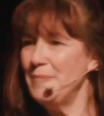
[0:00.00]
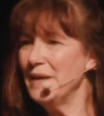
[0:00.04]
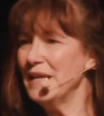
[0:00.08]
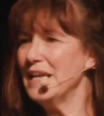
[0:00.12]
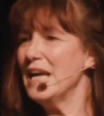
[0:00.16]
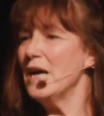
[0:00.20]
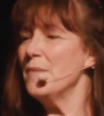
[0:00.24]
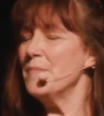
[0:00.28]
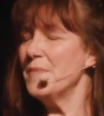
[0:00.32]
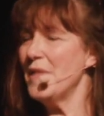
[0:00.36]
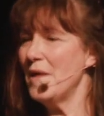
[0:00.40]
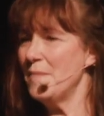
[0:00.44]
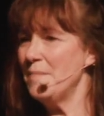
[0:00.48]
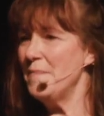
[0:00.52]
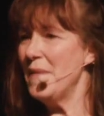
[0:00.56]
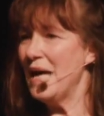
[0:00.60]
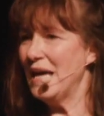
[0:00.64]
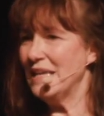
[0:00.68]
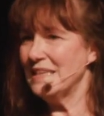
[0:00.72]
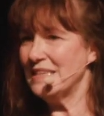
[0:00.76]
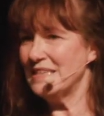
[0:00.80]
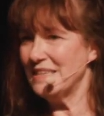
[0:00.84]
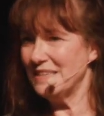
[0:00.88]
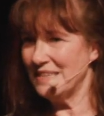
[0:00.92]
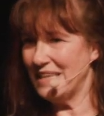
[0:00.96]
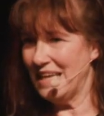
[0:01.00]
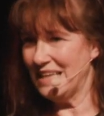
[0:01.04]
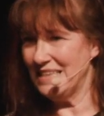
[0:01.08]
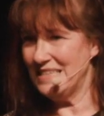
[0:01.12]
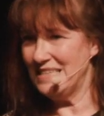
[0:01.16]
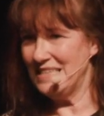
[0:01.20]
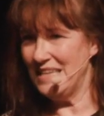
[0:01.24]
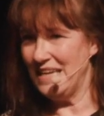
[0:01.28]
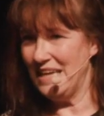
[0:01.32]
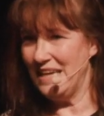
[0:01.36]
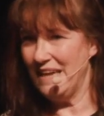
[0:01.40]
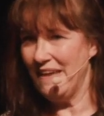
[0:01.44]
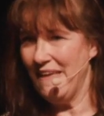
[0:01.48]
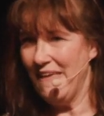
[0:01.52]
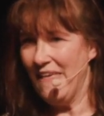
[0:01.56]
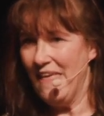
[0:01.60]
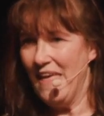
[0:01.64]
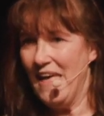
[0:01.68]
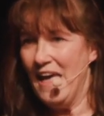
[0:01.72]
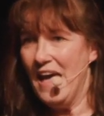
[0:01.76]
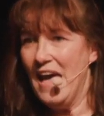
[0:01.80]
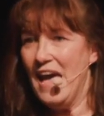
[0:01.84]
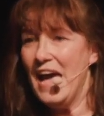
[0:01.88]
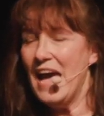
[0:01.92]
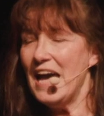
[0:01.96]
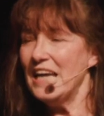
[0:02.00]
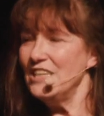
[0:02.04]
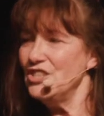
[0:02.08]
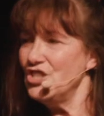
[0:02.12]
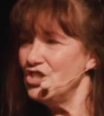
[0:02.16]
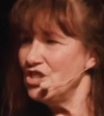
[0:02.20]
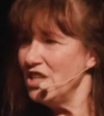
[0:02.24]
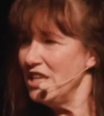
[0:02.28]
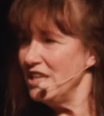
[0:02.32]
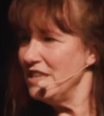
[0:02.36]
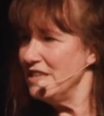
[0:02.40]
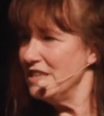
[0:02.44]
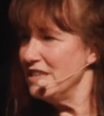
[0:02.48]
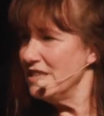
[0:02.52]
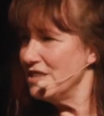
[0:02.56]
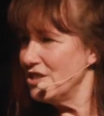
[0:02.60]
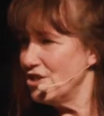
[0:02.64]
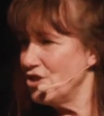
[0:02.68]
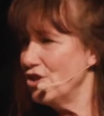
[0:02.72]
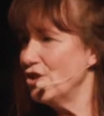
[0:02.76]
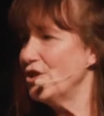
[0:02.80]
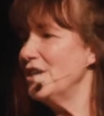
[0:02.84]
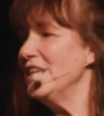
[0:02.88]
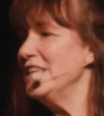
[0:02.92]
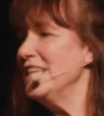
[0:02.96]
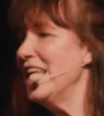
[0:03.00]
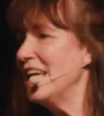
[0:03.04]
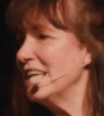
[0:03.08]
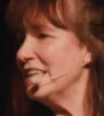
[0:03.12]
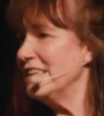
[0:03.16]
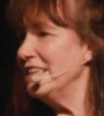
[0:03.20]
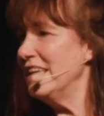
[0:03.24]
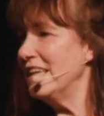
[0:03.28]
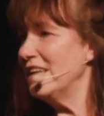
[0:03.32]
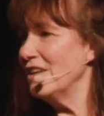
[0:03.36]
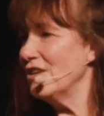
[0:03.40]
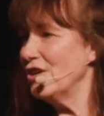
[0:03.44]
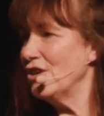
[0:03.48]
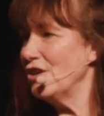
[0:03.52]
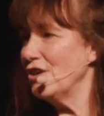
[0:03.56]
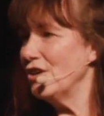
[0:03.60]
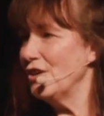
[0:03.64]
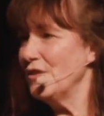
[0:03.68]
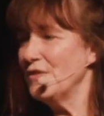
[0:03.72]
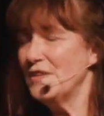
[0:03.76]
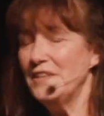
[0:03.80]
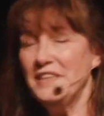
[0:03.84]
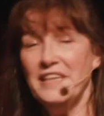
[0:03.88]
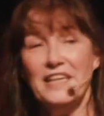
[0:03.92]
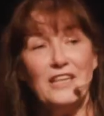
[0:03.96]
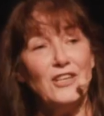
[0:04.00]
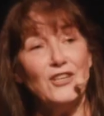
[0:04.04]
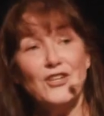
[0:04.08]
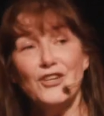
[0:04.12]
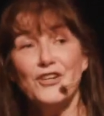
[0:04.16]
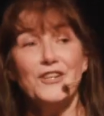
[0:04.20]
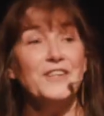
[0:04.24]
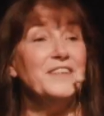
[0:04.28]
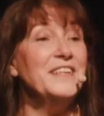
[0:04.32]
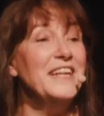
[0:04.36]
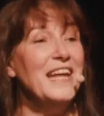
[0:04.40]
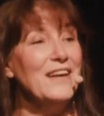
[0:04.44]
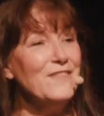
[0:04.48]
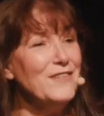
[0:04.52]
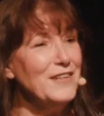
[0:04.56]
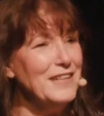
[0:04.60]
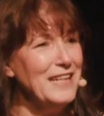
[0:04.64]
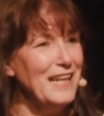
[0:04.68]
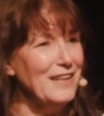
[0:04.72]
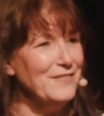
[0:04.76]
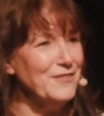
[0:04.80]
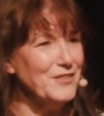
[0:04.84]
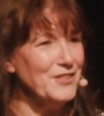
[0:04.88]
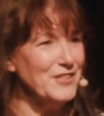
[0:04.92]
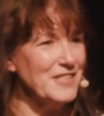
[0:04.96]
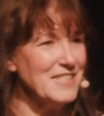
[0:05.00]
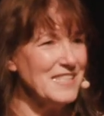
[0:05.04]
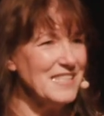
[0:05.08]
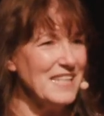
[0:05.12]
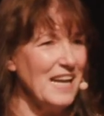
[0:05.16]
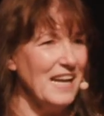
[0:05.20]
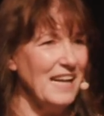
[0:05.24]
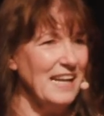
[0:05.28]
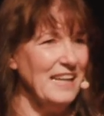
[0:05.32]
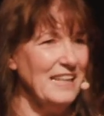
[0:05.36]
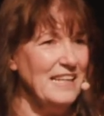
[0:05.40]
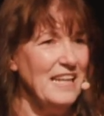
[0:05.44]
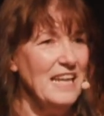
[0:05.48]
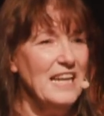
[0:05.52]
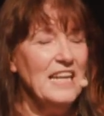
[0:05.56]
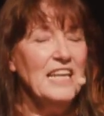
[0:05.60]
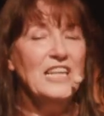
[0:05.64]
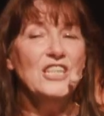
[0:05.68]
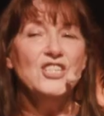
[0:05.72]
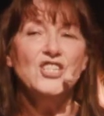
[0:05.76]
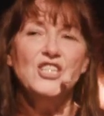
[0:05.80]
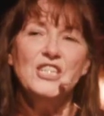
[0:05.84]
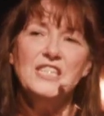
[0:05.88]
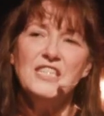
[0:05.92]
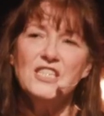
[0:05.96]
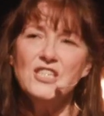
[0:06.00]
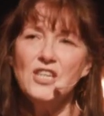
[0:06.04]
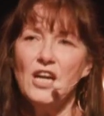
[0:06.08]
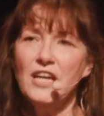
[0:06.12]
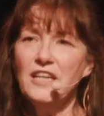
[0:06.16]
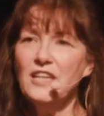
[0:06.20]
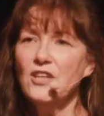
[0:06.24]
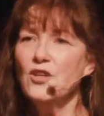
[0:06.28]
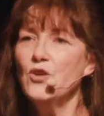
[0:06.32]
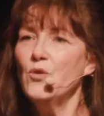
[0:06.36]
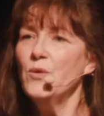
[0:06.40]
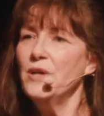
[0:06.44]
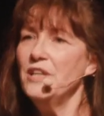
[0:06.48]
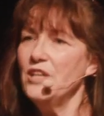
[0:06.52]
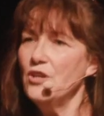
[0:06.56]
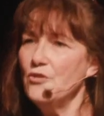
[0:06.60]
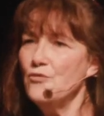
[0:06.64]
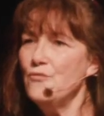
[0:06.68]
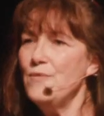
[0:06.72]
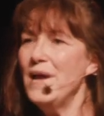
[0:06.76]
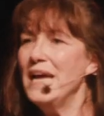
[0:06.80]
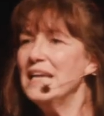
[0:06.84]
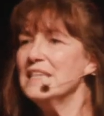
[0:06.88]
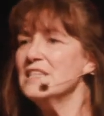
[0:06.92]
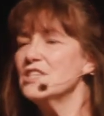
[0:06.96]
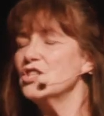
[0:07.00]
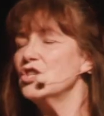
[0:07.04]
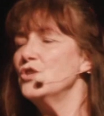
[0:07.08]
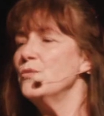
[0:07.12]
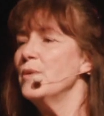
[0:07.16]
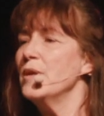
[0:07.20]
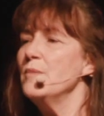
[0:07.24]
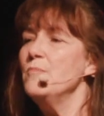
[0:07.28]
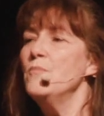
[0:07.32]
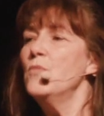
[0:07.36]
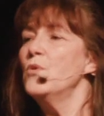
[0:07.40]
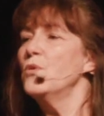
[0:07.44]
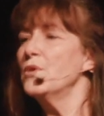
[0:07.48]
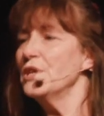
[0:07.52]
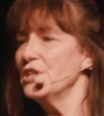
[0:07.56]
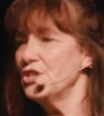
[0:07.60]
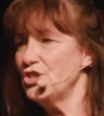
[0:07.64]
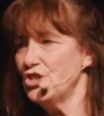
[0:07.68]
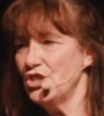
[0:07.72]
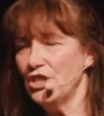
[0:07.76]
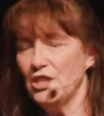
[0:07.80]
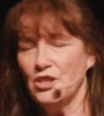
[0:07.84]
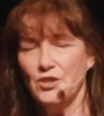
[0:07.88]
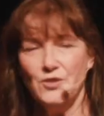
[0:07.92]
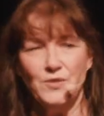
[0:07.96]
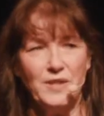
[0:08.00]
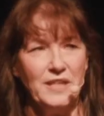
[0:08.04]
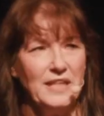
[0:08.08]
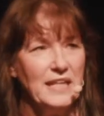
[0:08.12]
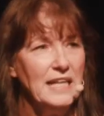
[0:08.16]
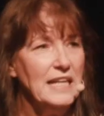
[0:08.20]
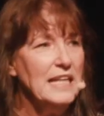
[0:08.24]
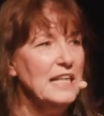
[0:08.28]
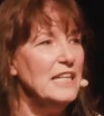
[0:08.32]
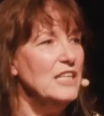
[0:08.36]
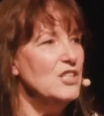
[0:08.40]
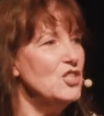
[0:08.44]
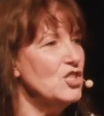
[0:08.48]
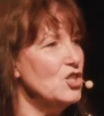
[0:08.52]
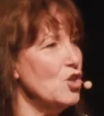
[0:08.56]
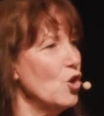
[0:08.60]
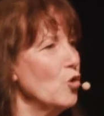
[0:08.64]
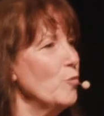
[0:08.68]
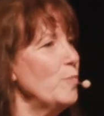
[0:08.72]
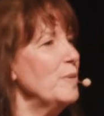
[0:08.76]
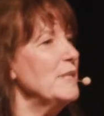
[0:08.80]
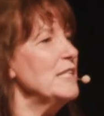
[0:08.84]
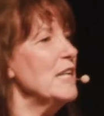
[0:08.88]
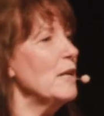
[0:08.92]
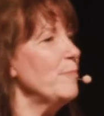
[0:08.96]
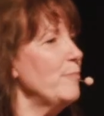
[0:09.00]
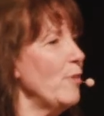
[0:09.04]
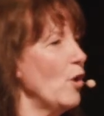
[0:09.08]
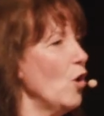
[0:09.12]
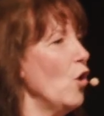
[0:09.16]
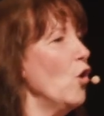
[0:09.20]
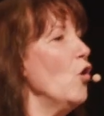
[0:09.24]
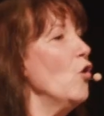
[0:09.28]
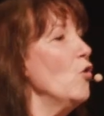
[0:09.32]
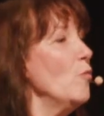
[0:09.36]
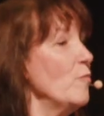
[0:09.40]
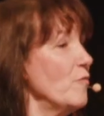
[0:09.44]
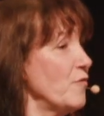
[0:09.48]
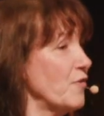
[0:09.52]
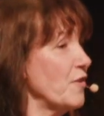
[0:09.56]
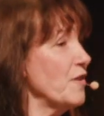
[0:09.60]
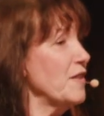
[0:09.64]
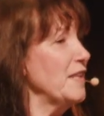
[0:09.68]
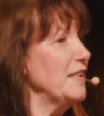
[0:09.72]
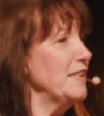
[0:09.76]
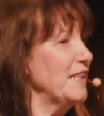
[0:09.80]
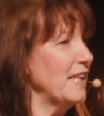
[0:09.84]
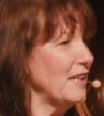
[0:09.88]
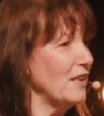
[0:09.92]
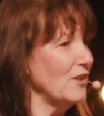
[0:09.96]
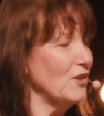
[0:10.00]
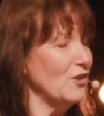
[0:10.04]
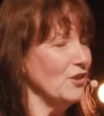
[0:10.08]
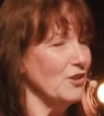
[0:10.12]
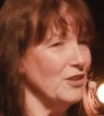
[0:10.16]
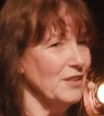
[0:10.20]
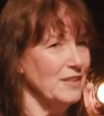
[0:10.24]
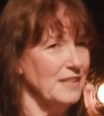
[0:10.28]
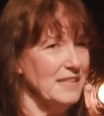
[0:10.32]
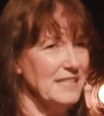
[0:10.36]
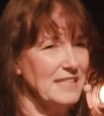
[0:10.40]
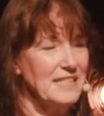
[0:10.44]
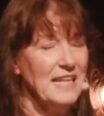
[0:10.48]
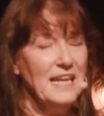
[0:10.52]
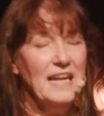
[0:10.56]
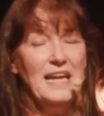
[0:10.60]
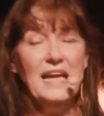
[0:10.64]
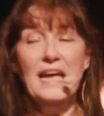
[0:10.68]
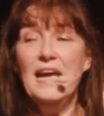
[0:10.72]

pick up that mantle that day. And she took in that little girl. The little girl never left her side. She started going and rescuing more children. She opened up a home for the little girls.